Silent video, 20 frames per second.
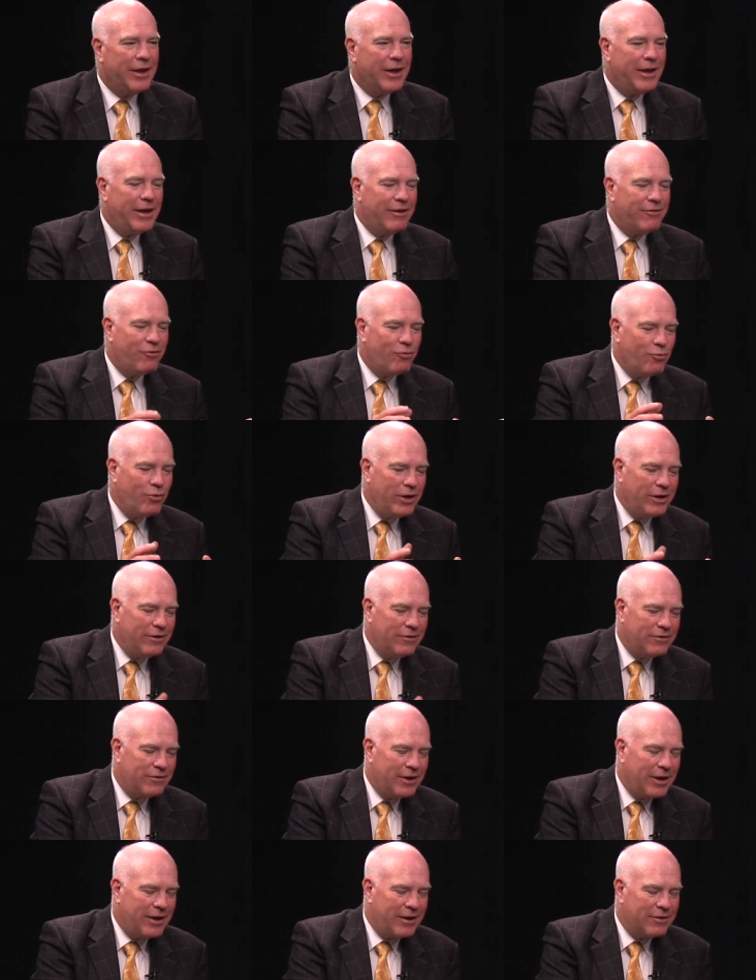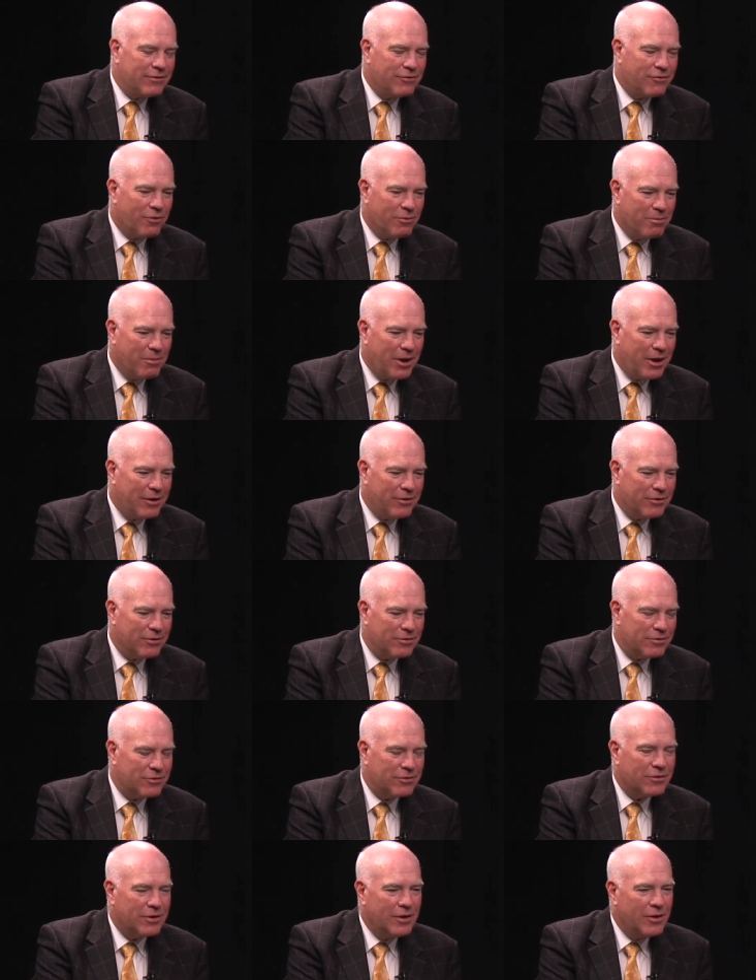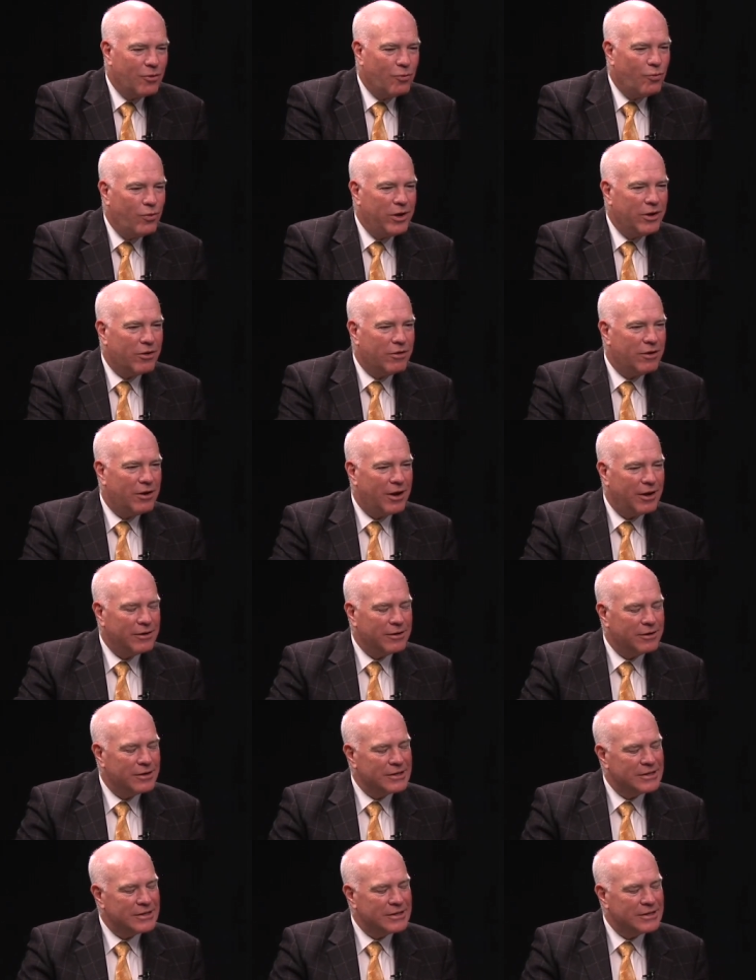If we say as Vermonters, we are not going to